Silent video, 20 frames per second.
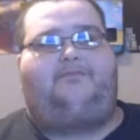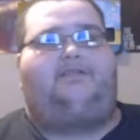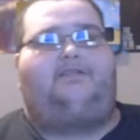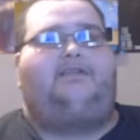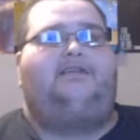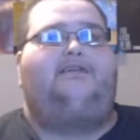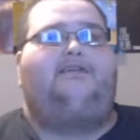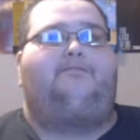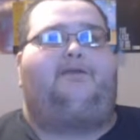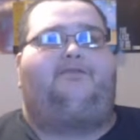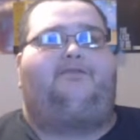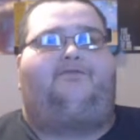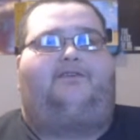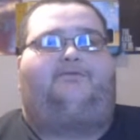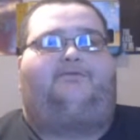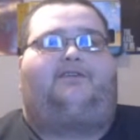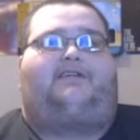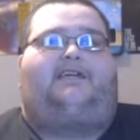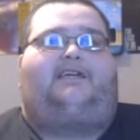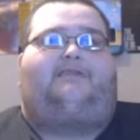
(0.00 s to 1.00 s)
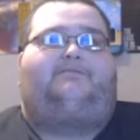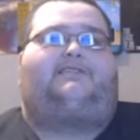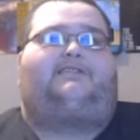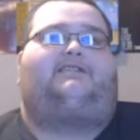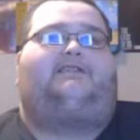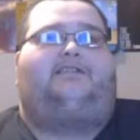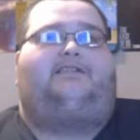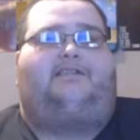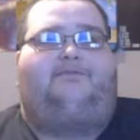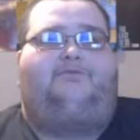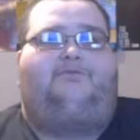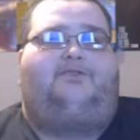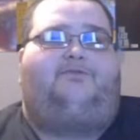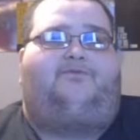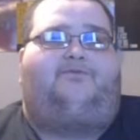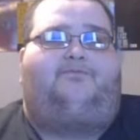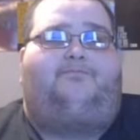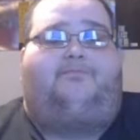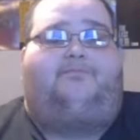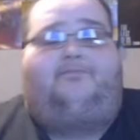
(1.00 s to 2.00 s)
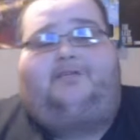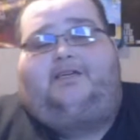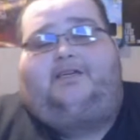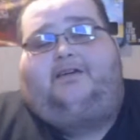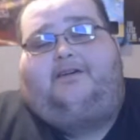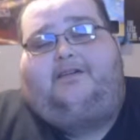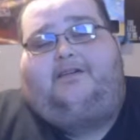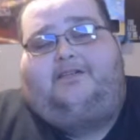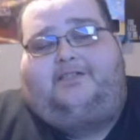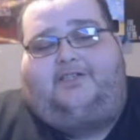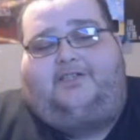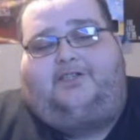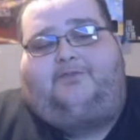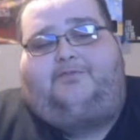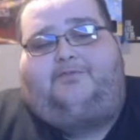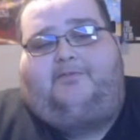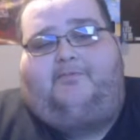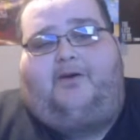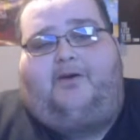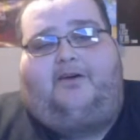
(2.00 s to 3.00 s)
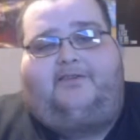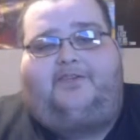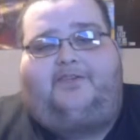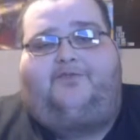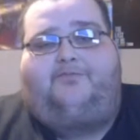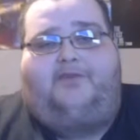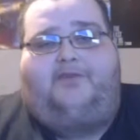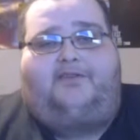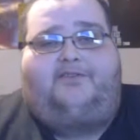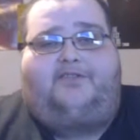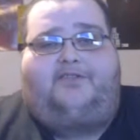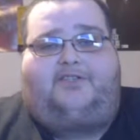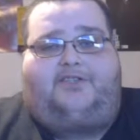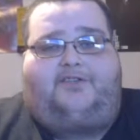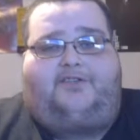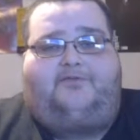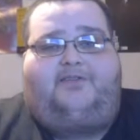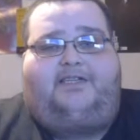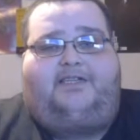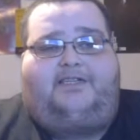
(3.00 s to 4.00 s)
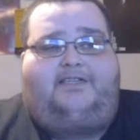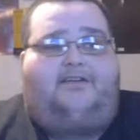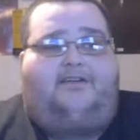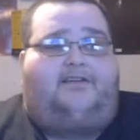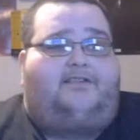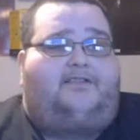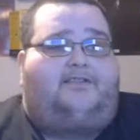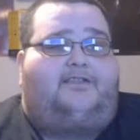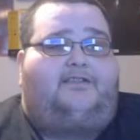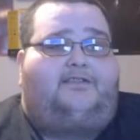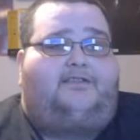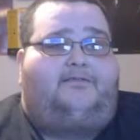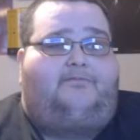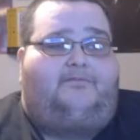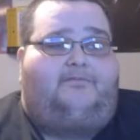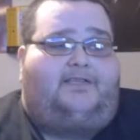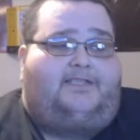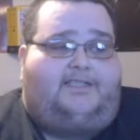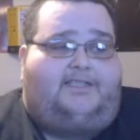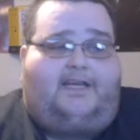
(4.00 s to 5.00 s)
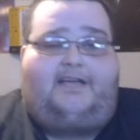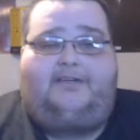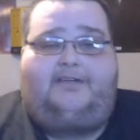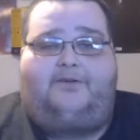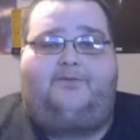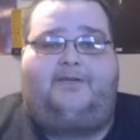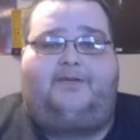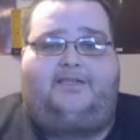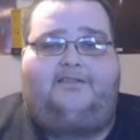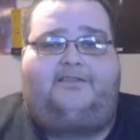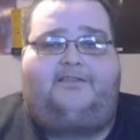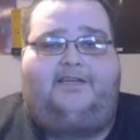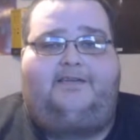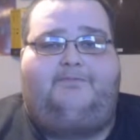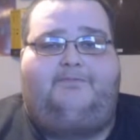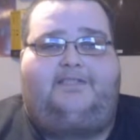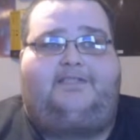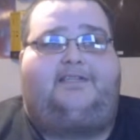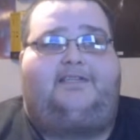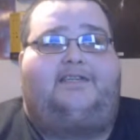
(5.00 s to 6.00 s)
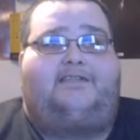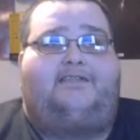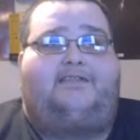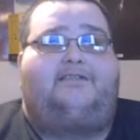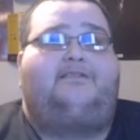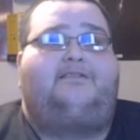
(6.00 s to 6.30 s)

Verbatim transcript: yeah, my favorite game as a kid was Super Mario Brothers 3 on the Nintendo Entertainment Center.